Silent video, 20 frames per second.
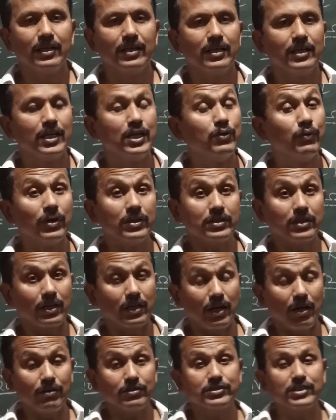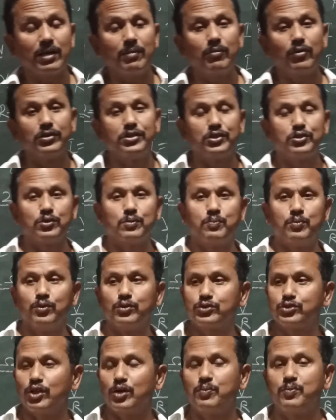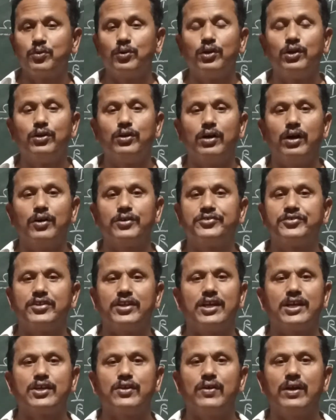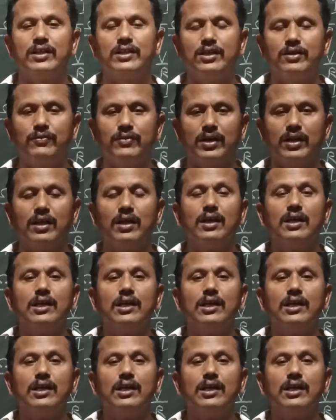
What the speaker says: You won't allow somebody to push or pull you or drag you anywhere.